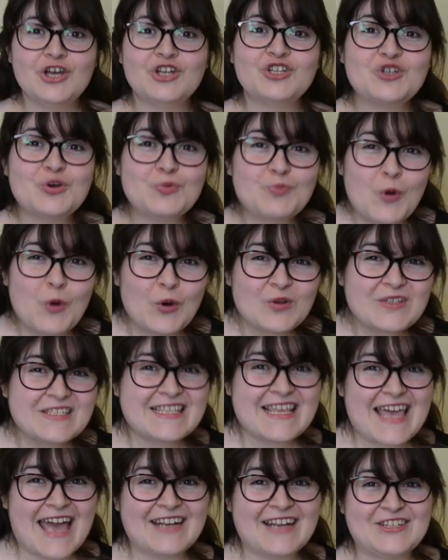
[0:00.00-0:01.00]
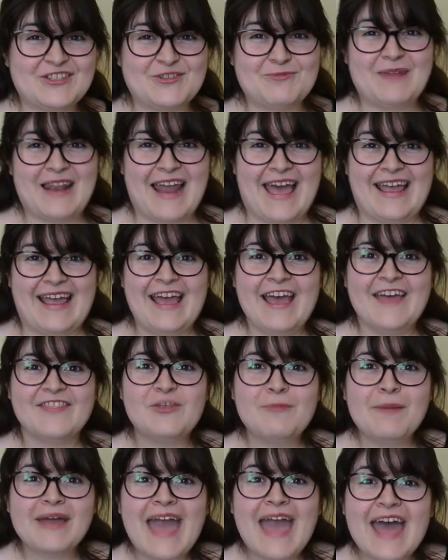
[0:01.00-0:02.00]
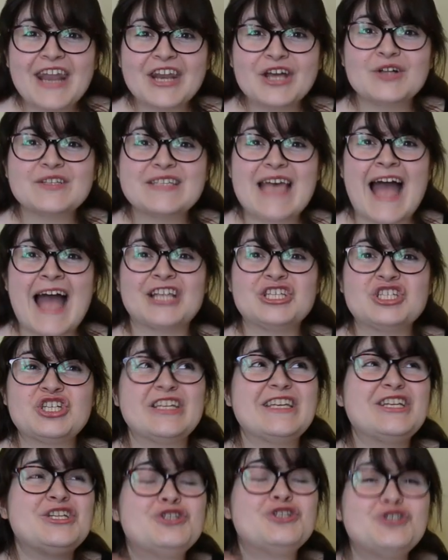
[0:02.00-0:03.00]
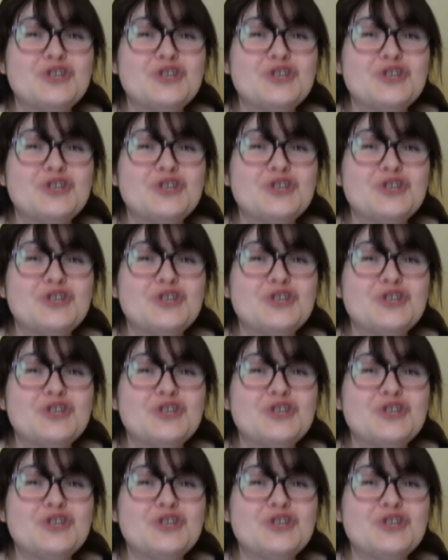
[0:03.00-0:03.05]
Towards the end of the play, the mechanicals actually